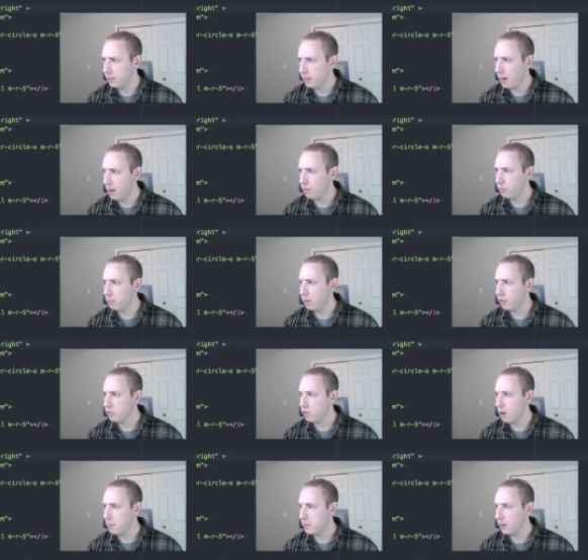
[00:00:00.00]
nav bar
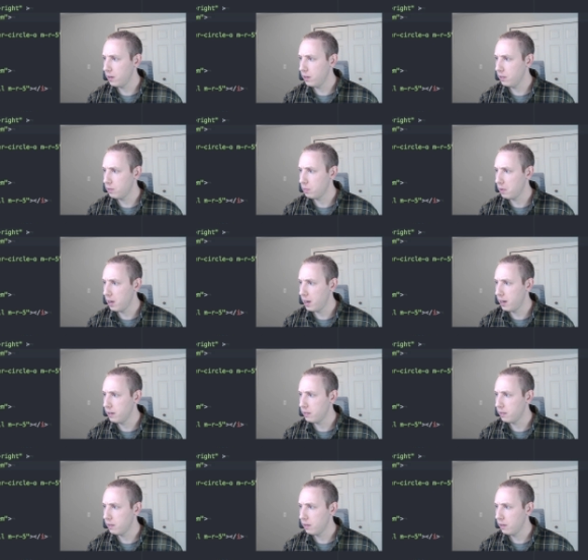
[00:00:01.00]
dropdown is
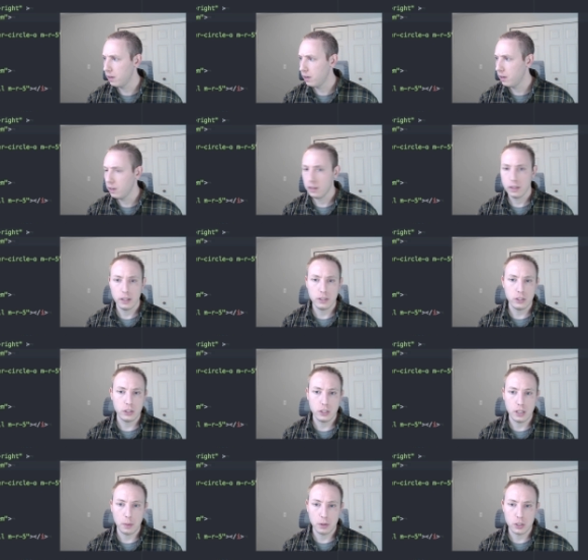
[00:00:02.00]
right. Let's
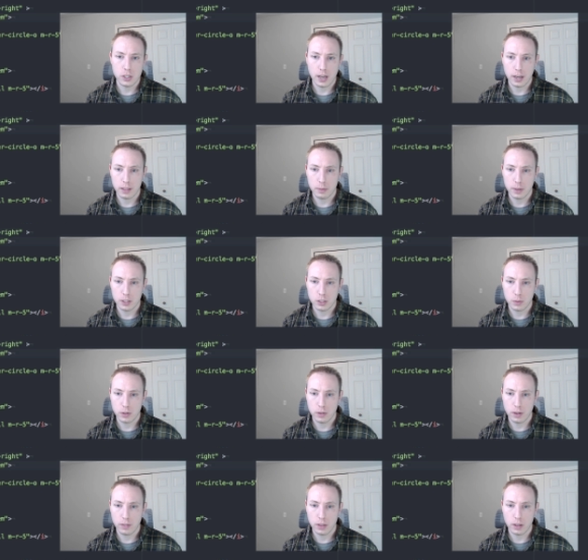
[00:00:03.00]
just double check to make sure we're
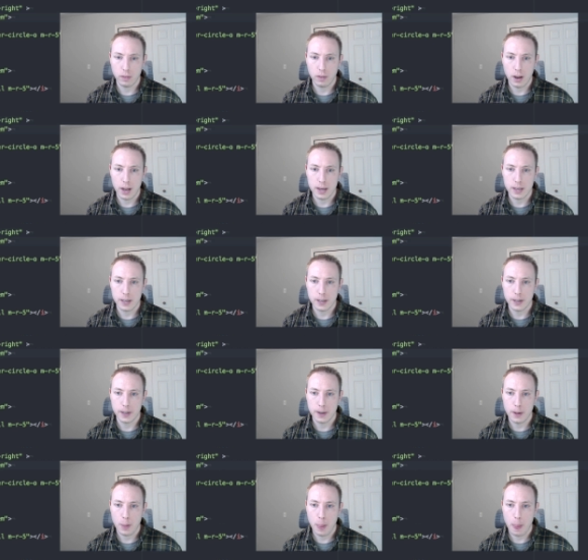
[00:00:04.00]
doing everything right here.